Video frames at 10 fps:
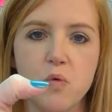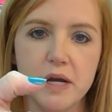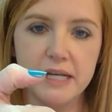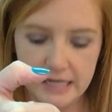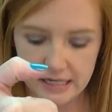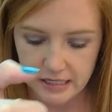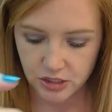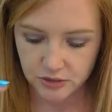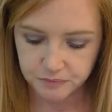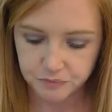1
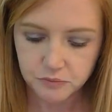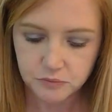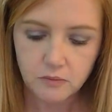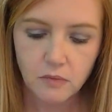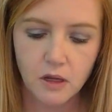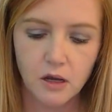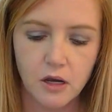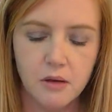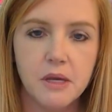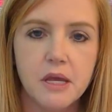inch.
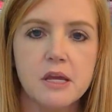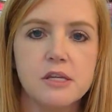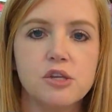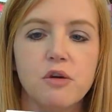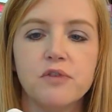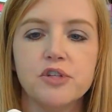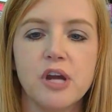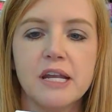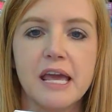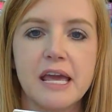So if you're
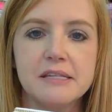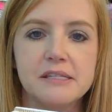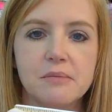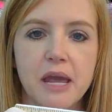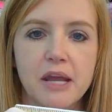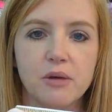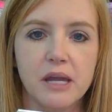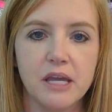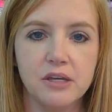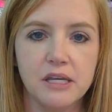trying to estimate or
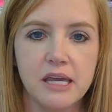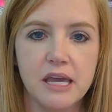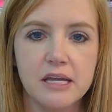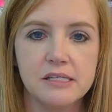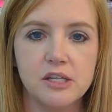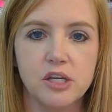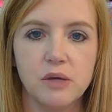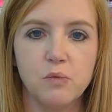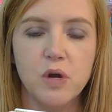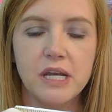make a good guess,
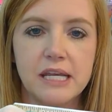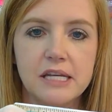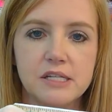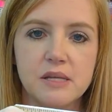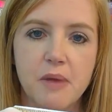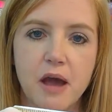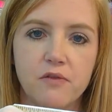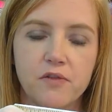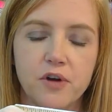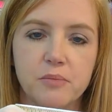1 inch is
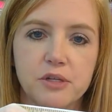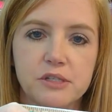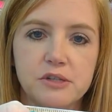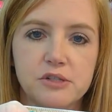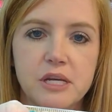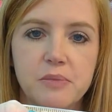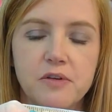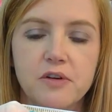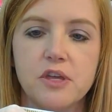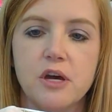about from your tip of
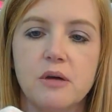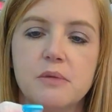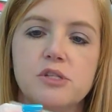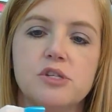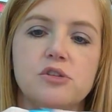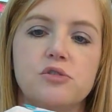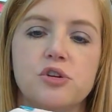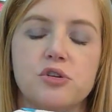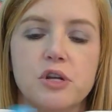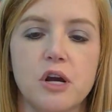your thumb to
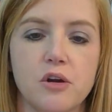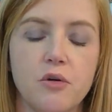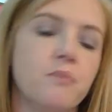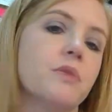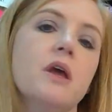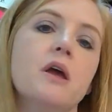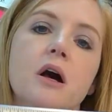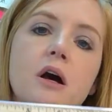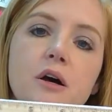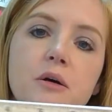your knuckle.
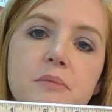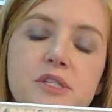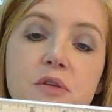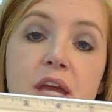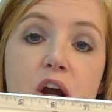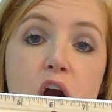So there